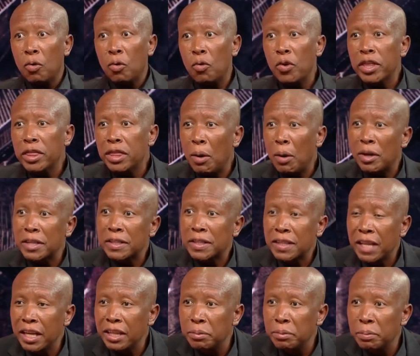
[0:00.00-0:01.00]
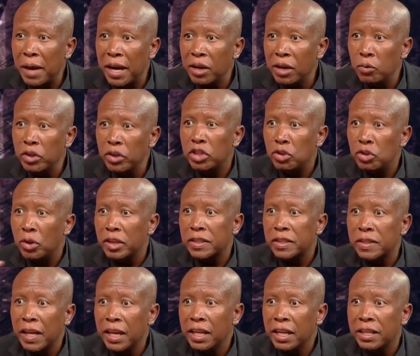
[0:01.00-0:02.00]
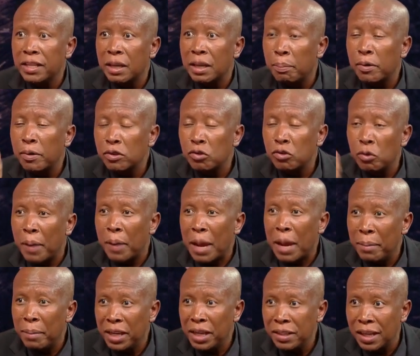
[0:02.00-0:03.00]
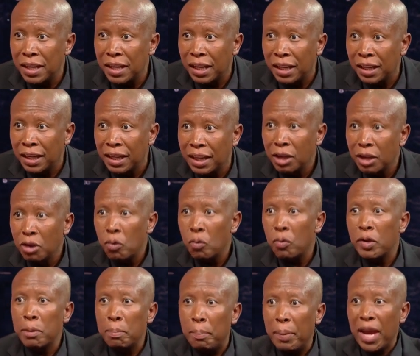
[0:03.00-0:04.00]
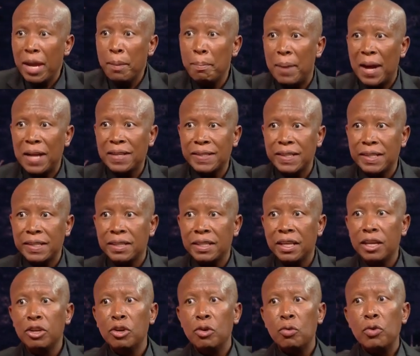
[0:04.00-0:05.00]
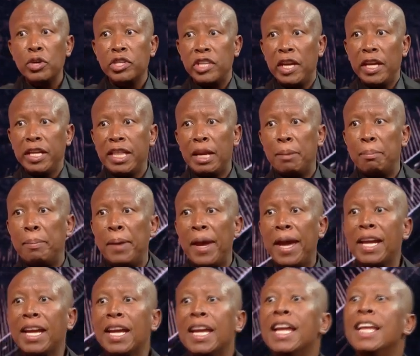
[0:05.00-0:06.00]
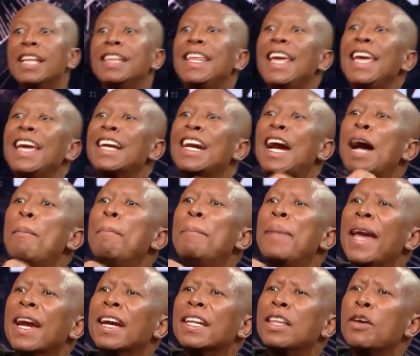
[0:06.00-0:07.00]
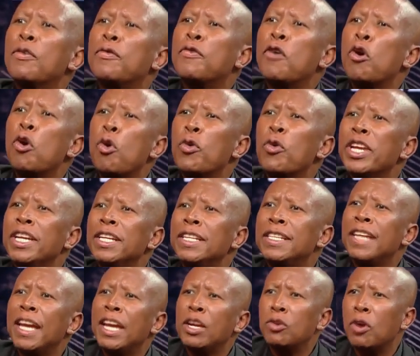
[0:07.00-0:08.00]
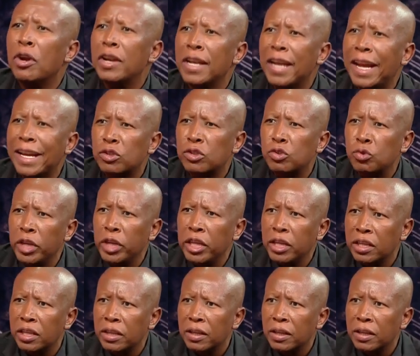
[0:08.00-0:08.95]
with our state money, which you are saying it's supposed to buy medicine. We pay buses. We take them back. They come back the following day, not next week.